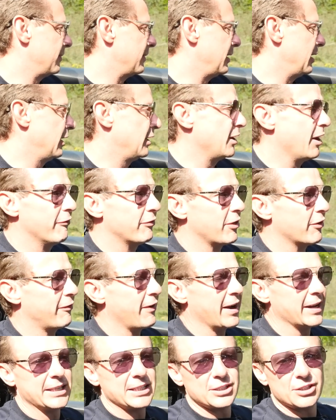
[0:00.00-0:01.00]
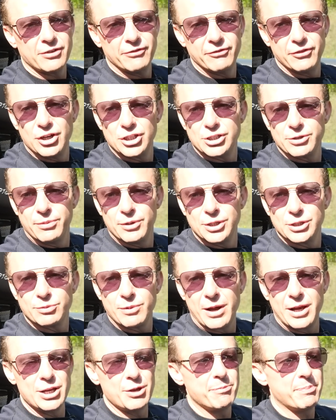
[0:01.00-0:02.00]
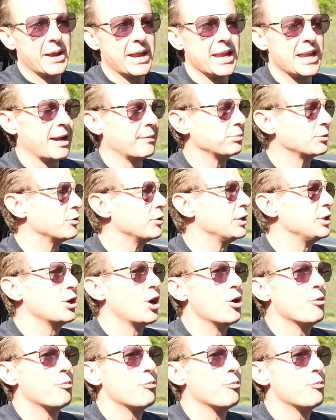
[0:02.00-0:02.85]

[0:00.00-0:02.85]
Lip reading: Love the fact it's convertible as well. You're paying absolutely no